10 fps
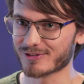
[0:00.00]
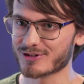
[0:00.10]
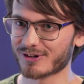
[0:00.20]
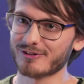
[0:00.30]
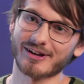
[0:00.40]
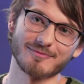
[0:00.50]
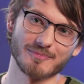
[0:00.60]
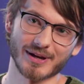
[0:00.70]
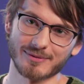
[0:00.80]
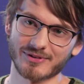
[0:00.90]
show, and
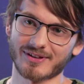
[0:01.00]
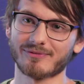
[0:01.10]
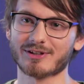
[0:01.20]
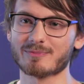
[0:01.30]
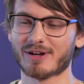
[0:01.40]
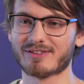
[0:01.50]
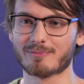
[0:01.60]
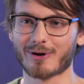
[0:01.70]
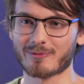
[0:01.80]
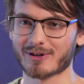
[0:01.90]
maybe something spicy
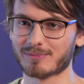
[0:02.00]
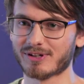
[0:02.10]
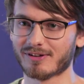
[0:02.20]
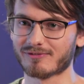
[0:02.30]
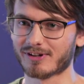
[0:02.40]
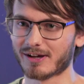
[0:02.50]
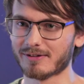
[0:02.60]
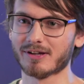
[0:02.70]
pops up here and there.